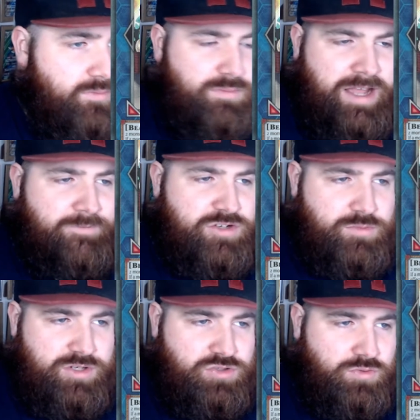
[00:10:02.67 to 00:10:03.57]
averagely we
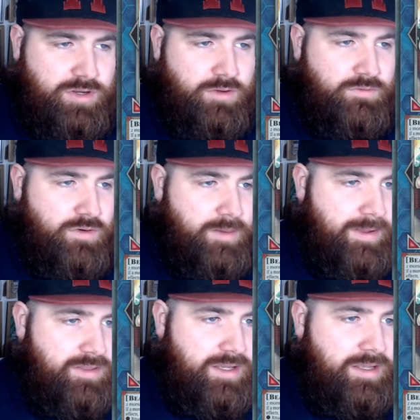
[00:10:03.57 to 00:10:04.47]
saw it going for around about
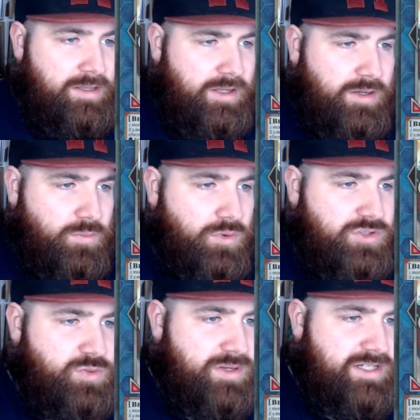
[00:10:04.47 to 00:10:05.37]
the
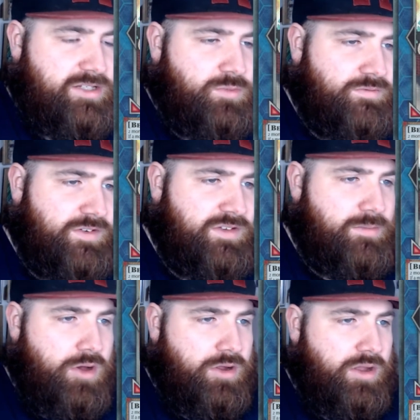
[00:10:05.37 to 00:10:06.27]
120 to 150
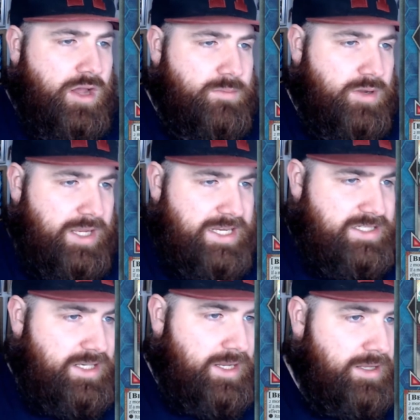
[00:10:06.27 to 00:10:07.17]
mark on Card Market
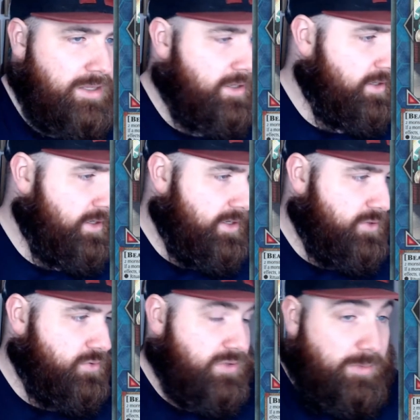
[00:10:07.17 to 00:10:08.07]
yesterday.
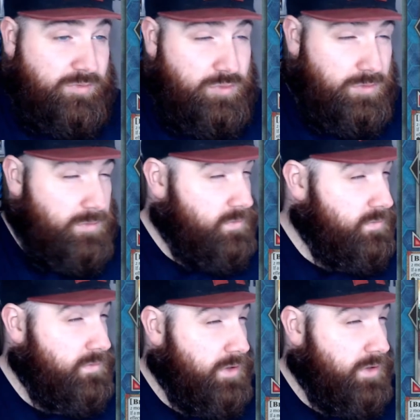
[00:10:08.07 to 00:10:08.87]
Or the day before. Can't